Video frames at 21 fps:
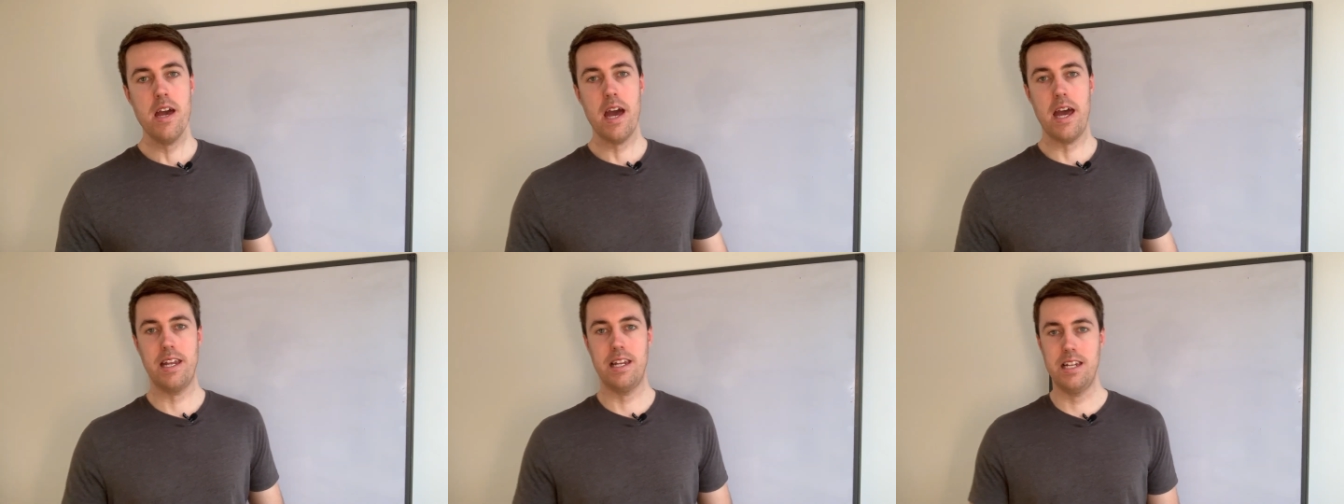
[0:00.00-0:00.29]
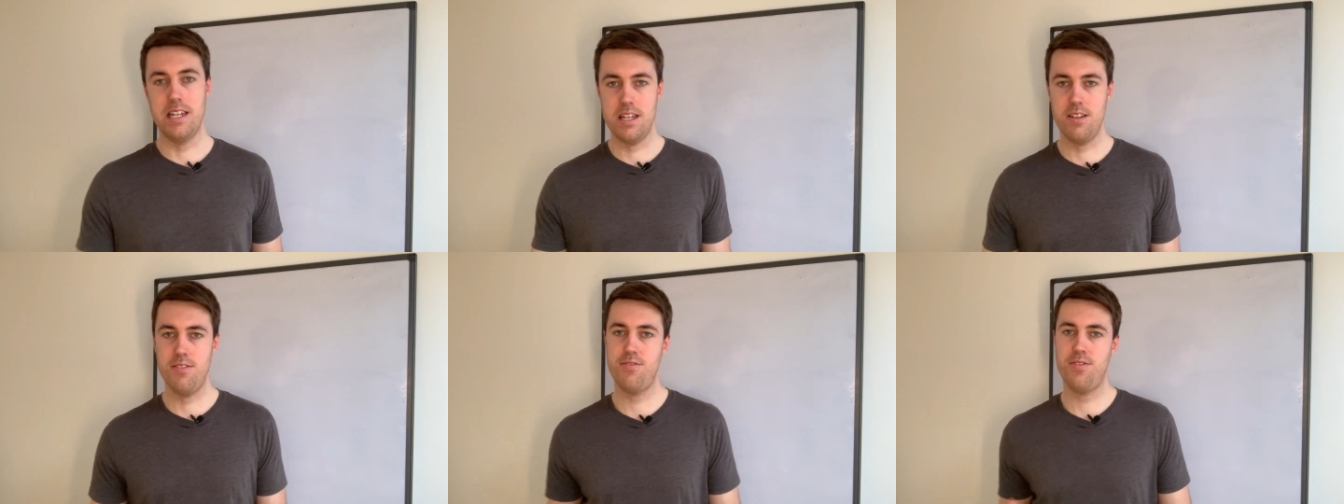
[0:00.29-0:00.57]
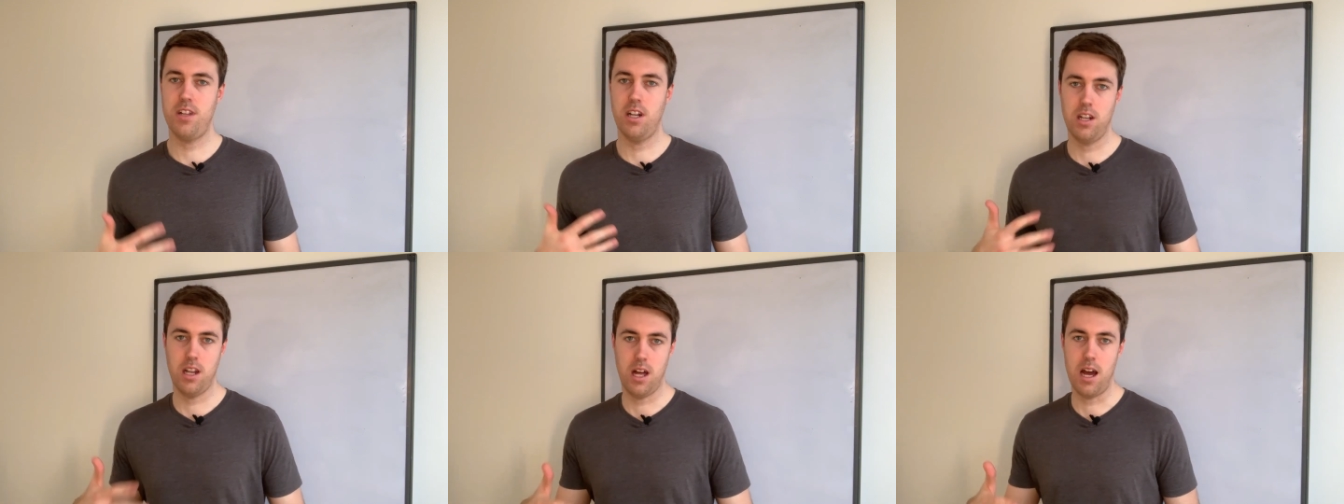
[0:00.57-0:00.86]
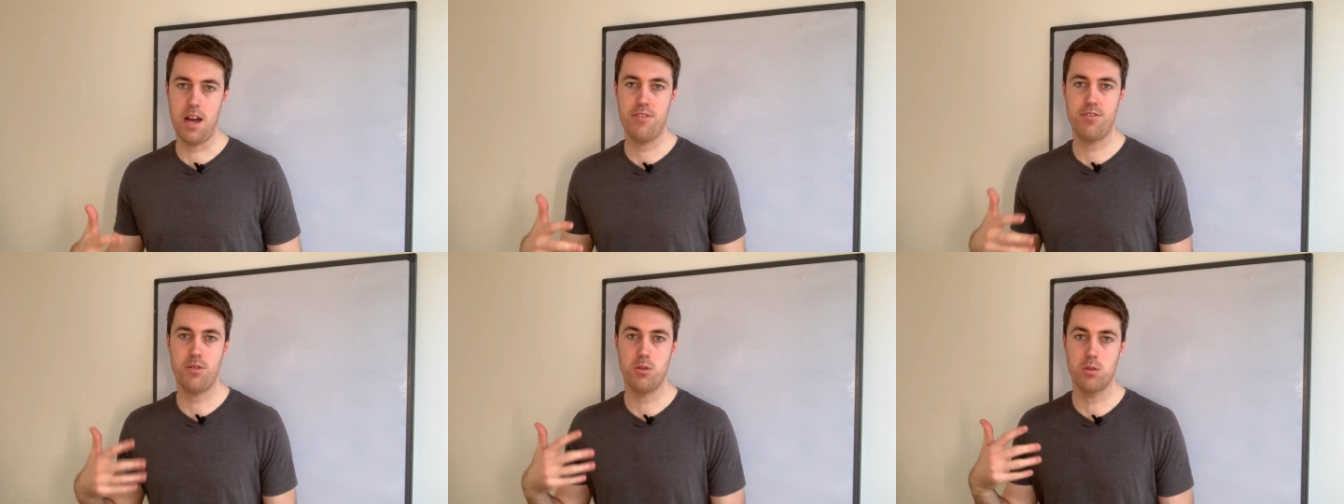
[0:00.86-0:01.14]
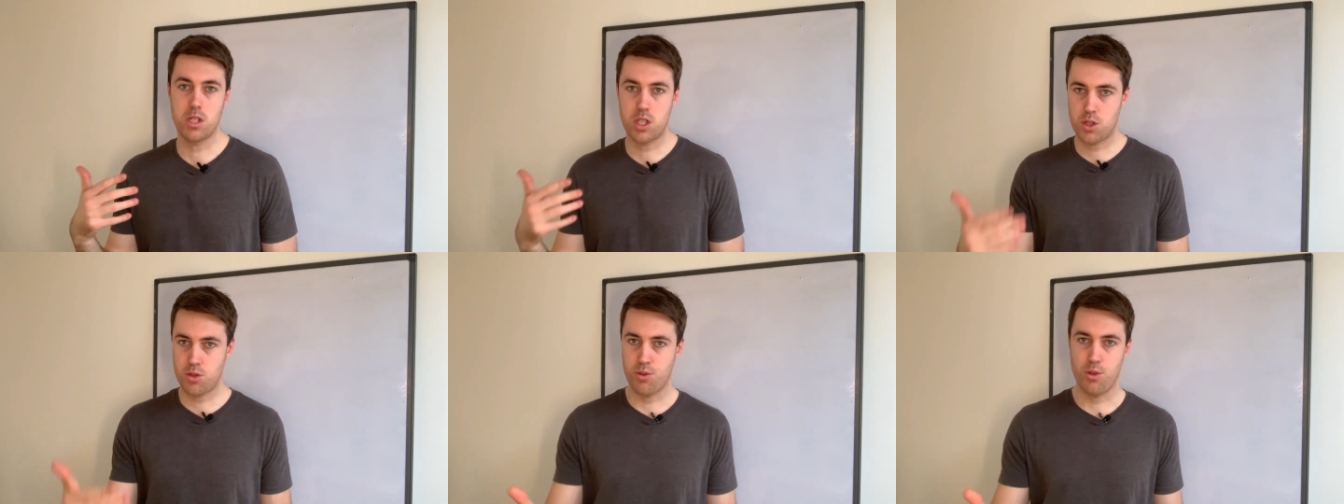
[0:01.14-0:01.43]
and live the life
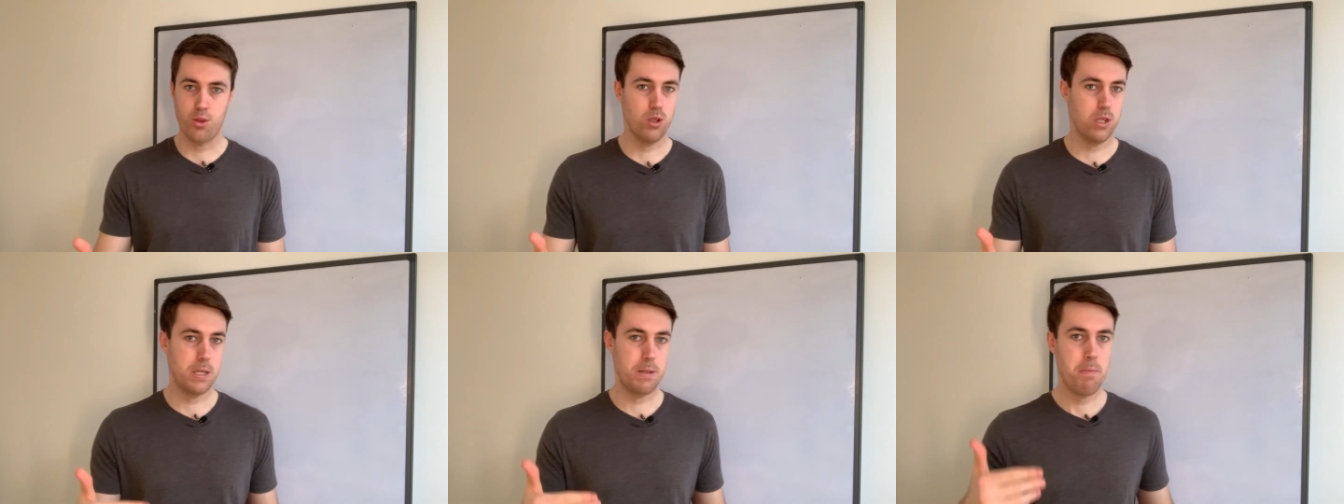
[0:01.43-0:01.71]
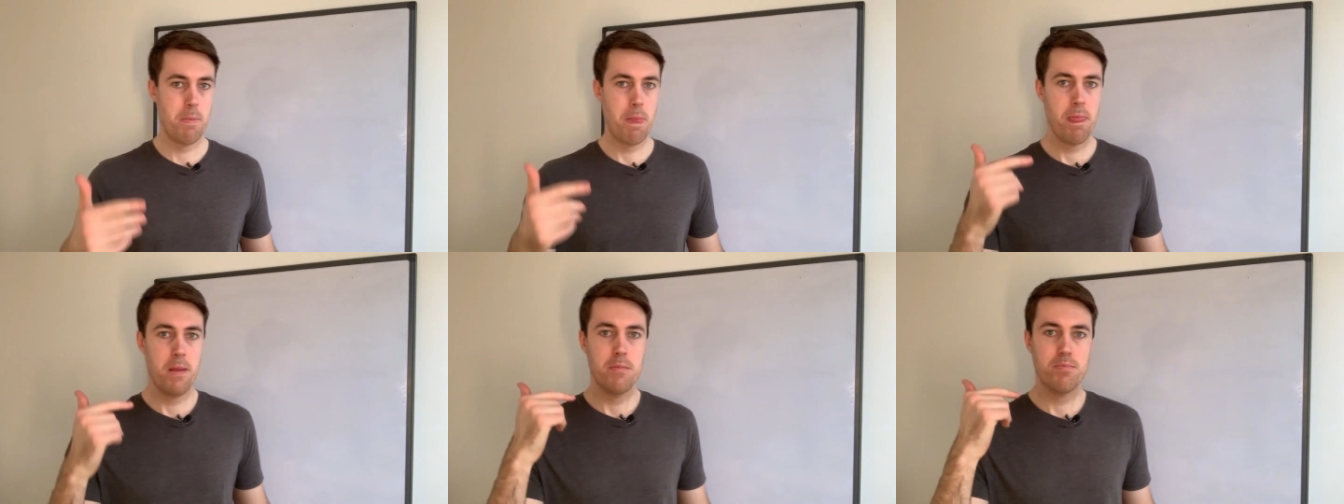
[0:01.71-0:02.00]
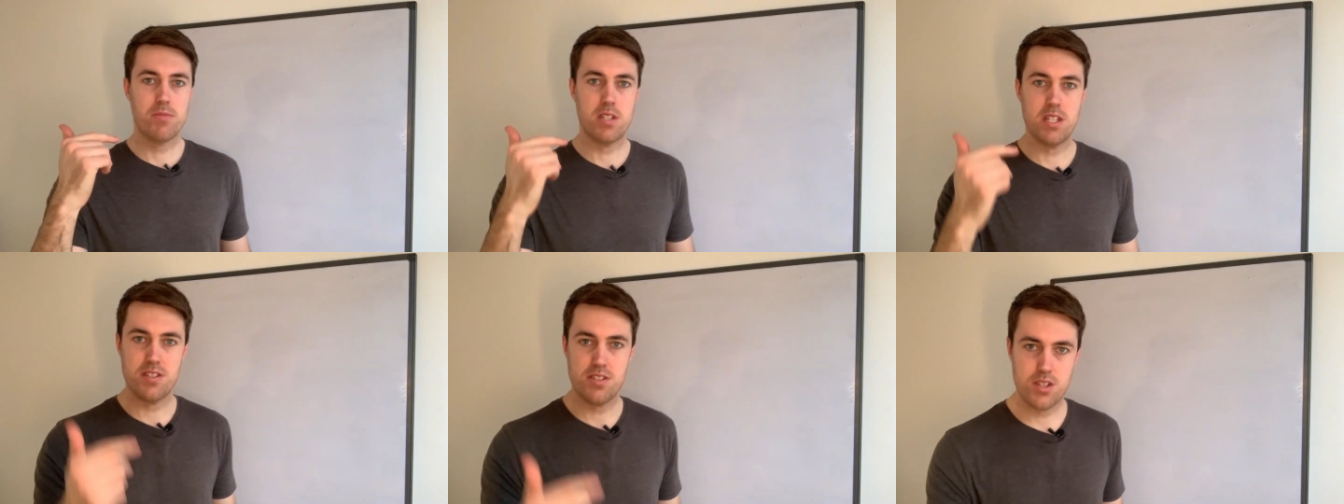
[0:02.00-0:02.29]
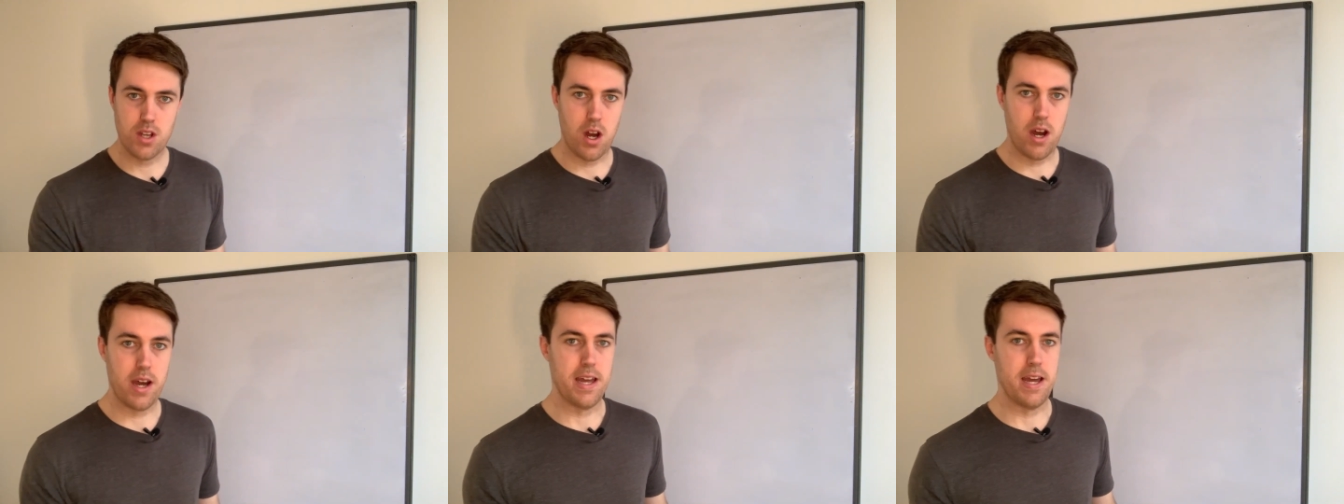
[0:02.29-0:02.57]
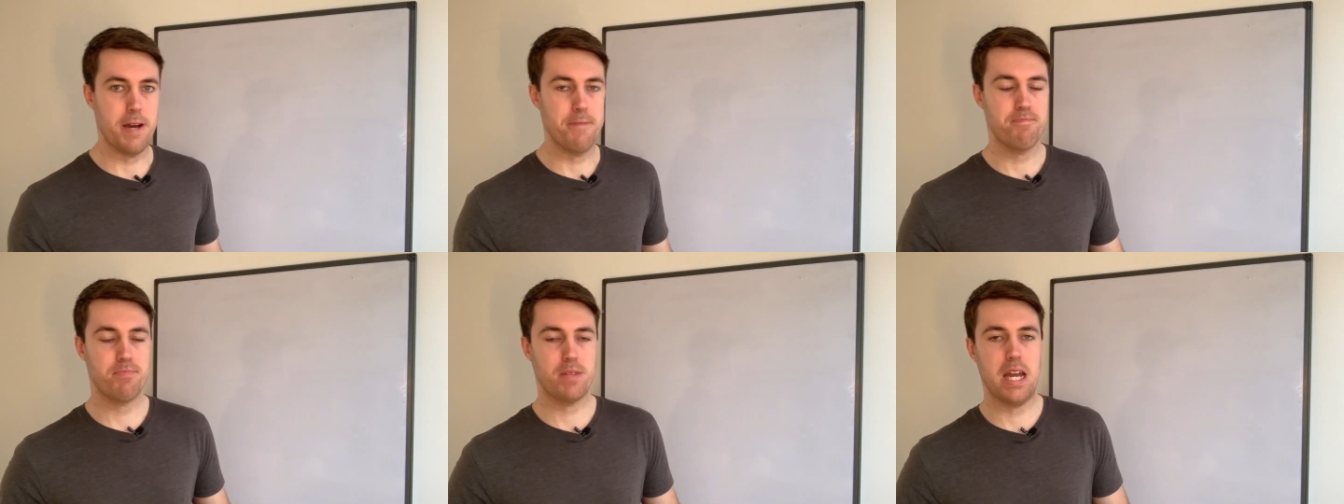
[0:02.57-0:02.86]
that we truly
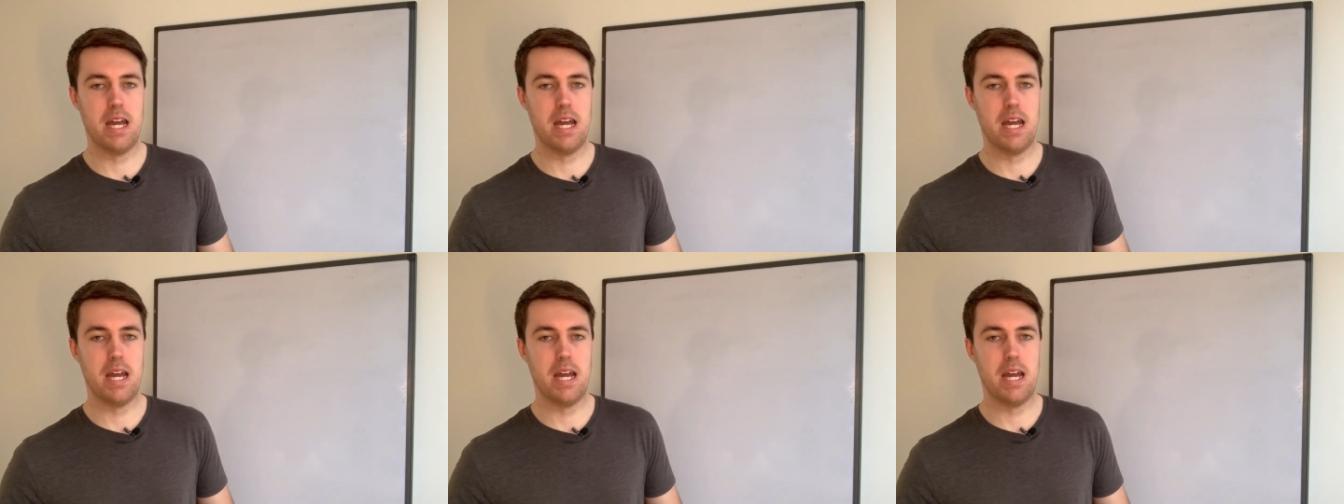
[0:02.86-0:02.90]
desire.